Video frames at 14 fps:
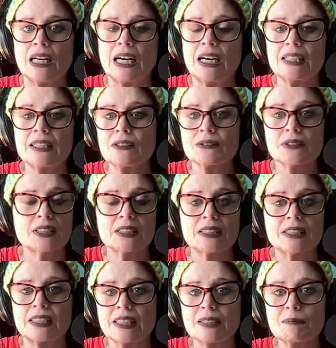I don't
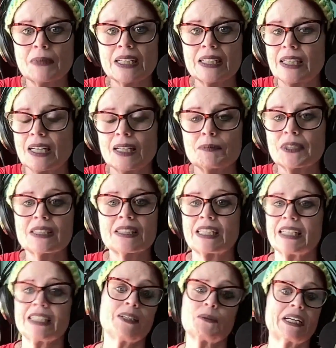just dip my cup just
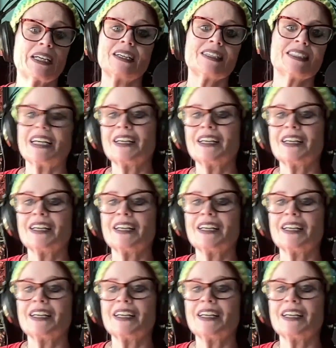anywhere.